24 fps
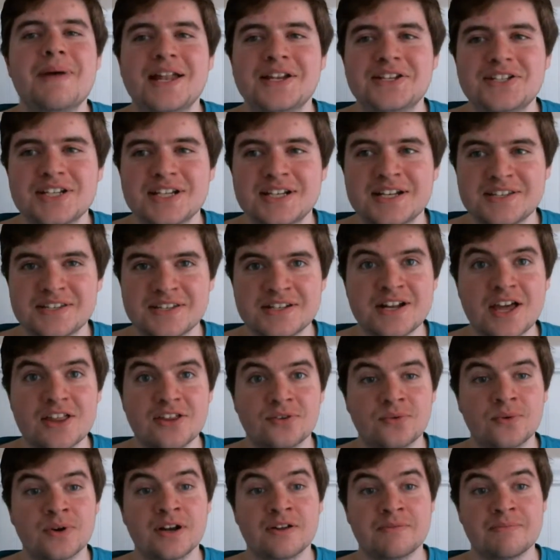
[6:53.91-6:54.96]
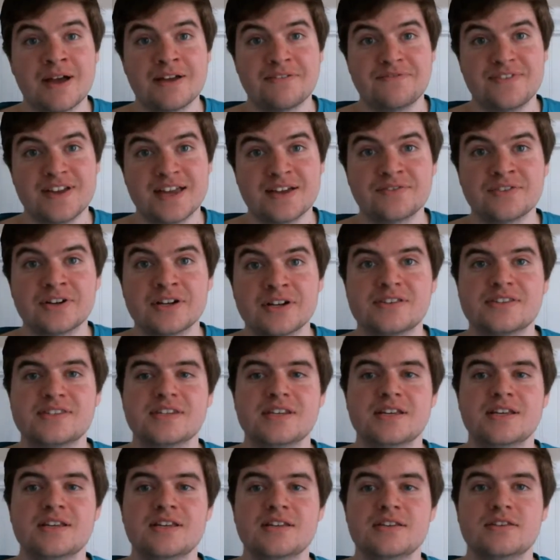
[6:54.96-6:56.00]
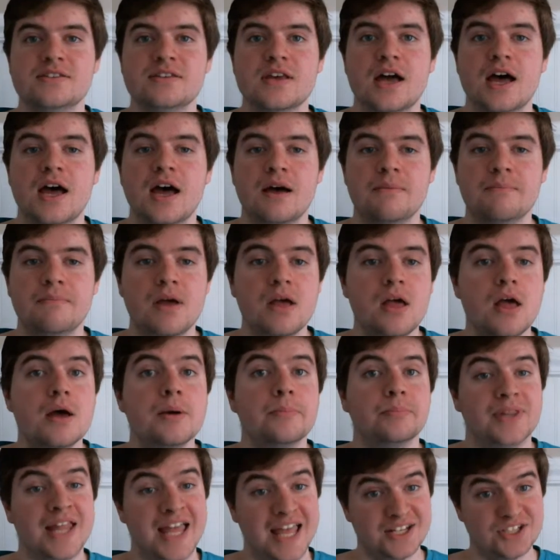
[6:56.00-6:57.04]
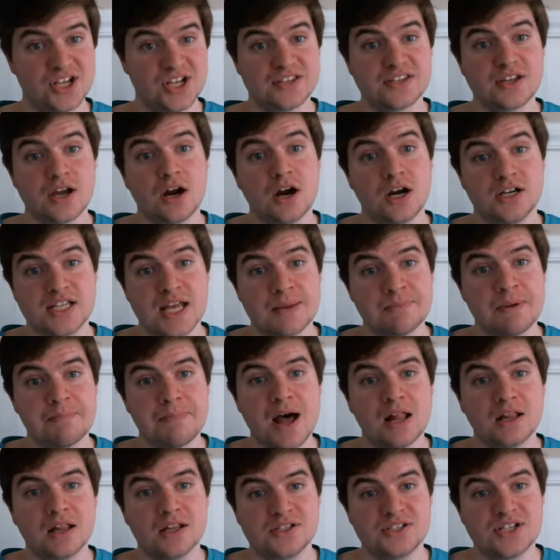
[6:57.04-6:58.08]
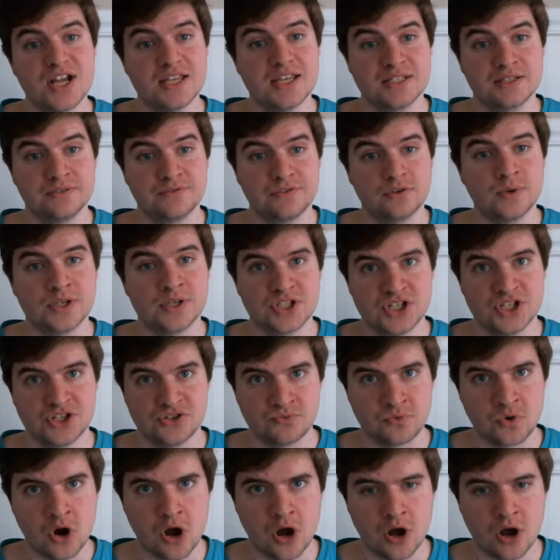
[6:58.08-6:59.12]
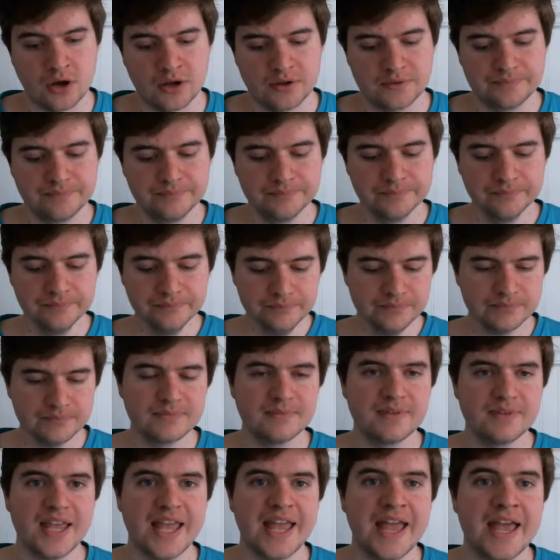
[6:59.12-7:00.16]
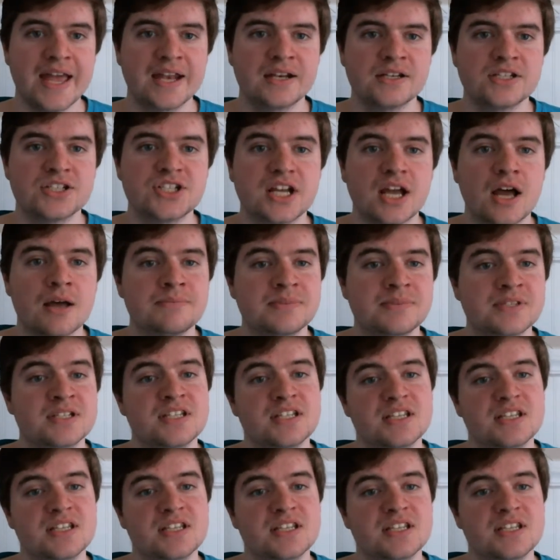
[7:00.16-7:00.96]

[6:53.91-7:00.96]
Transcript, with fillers: mention is another one of my favorites is um, Blanche has a hard time apologizing for when she's wrong. And she comes